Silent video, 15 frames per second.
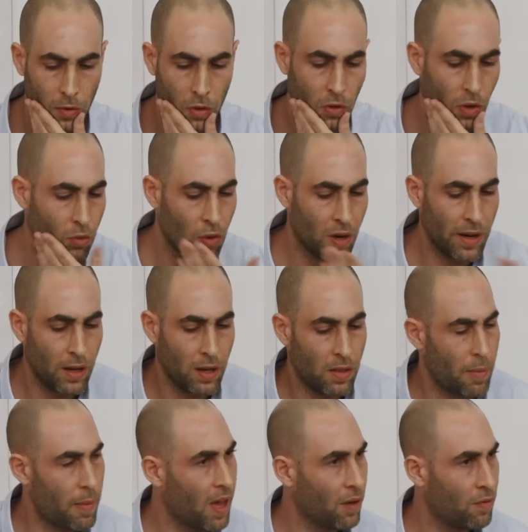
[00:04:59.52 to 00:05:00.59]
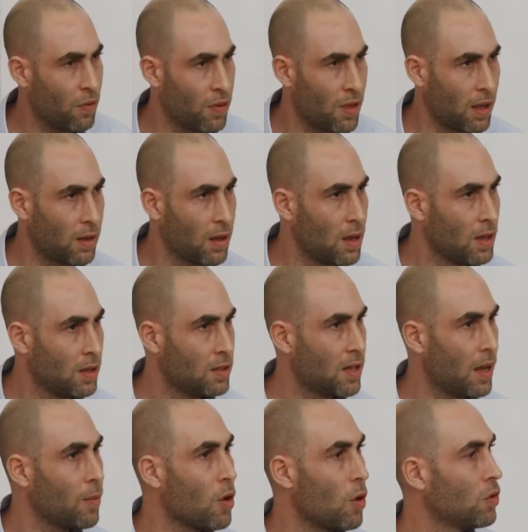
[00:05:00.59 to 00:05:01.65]
You don't really need the bank for that.
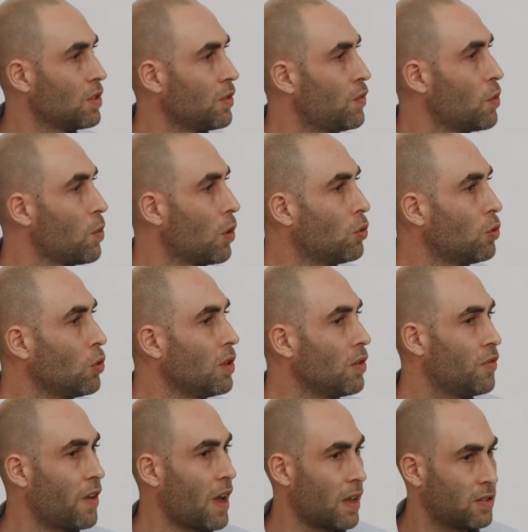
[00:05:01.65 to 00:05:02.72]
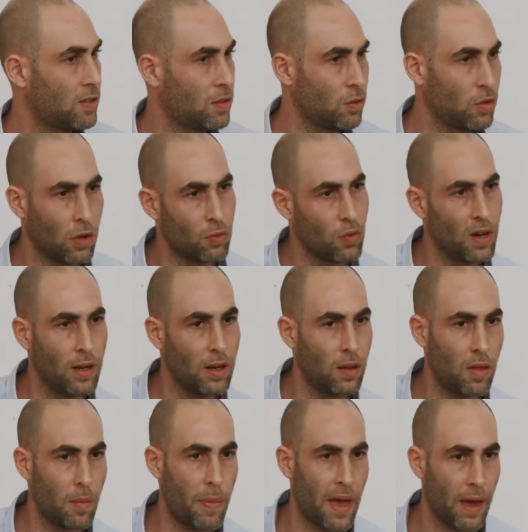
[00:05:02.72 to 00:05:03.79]
Same goes if you to invest. You don't really need
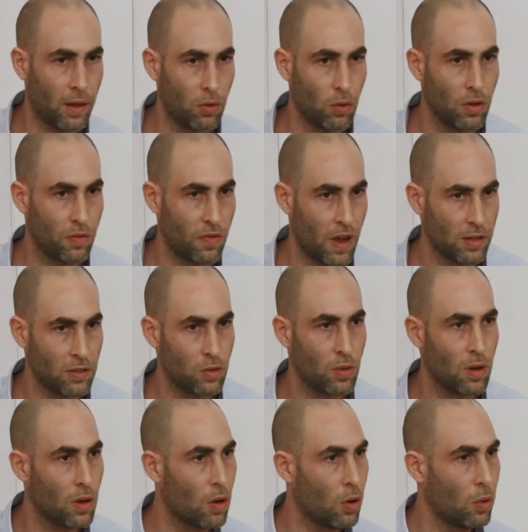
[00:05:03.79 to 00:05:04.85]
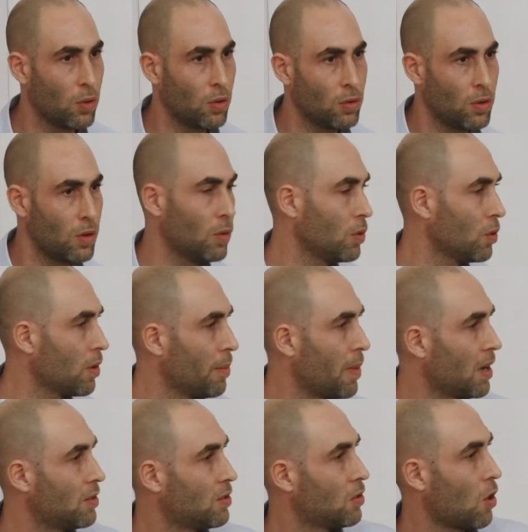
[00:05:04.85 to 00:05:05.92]
the bank to invest. You can go, you can
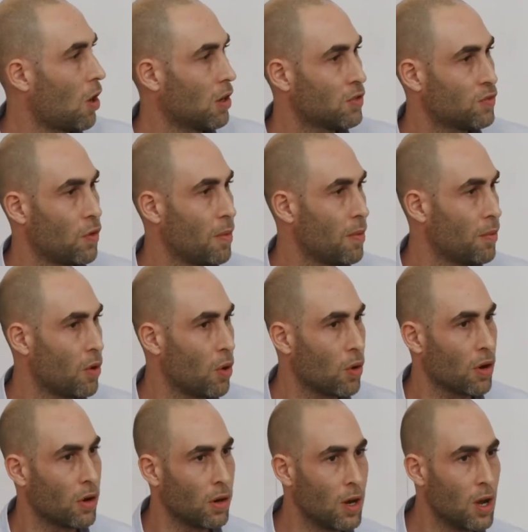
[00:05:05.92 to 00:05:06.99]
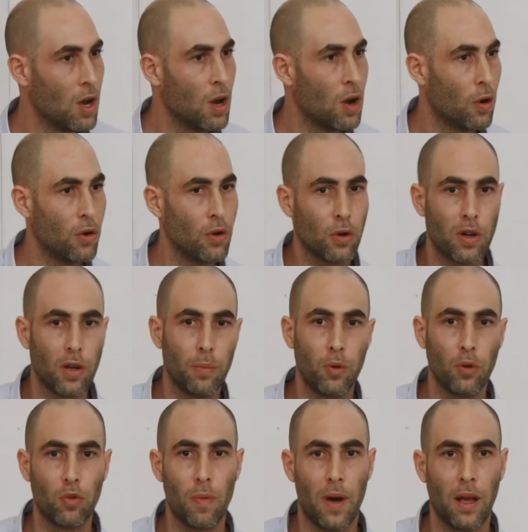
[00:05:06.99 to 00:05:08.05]
buy stocks from a broker, or you can
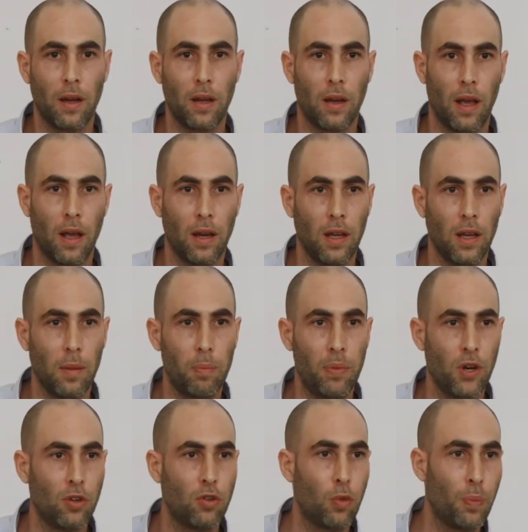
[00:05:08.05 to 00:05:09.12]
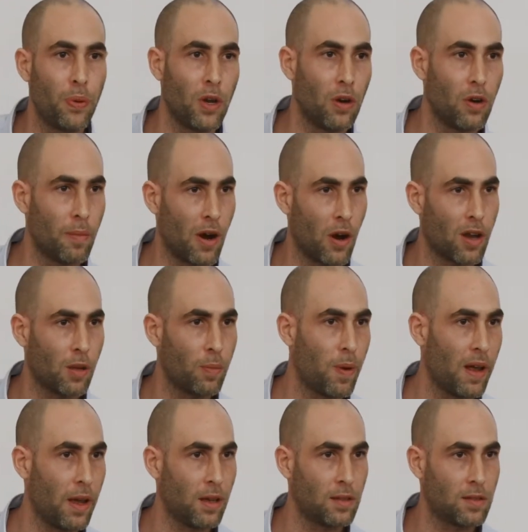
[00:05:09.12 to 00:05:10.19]
put money in any peer-to-peer
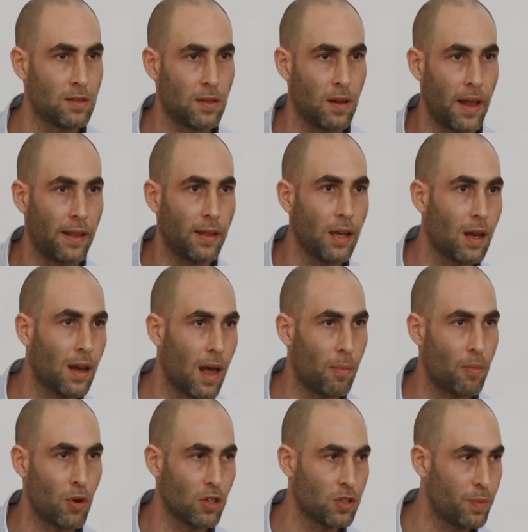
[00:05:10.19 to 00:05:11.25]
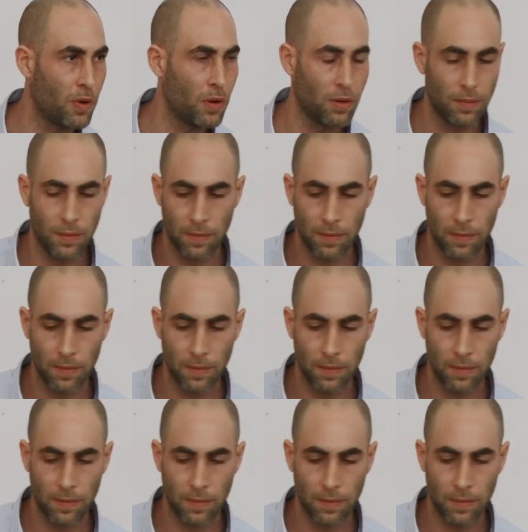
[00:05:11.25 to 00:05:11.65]
marketplace, lending club, Prosper.